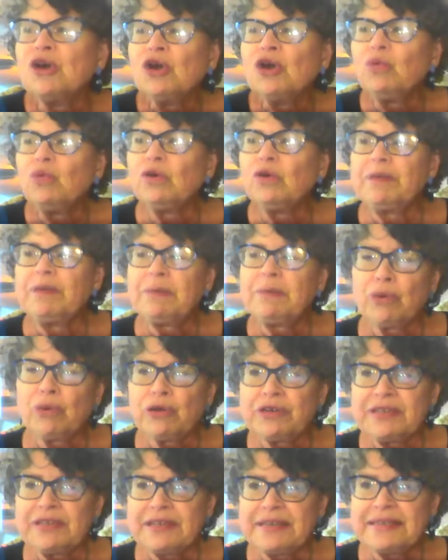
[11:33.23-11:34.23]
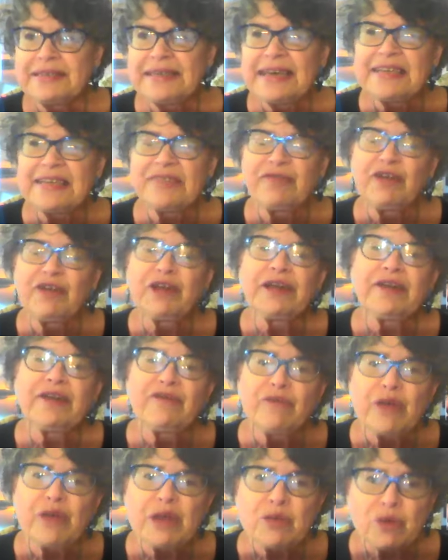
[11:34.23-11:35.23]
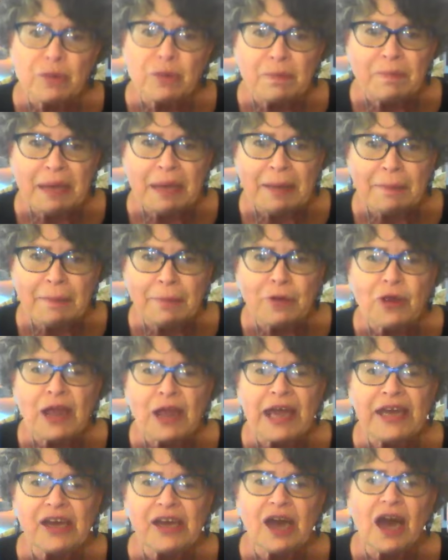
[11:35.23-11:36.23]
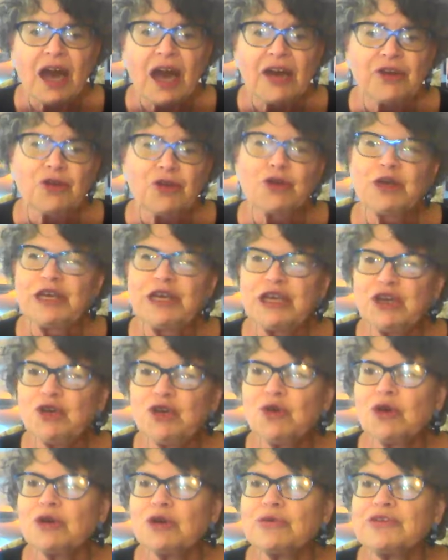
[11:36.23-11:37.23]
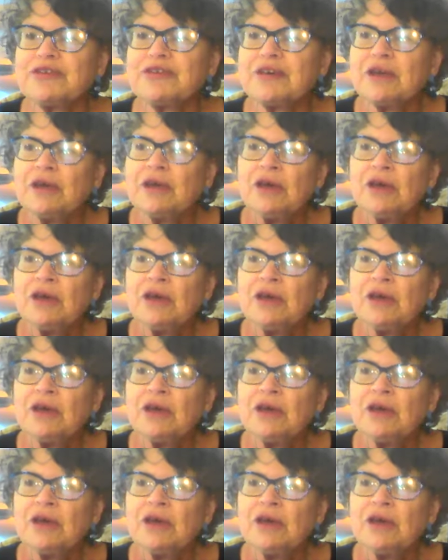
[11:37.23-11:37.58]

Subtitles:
will be more successful if we remember and honor heroes.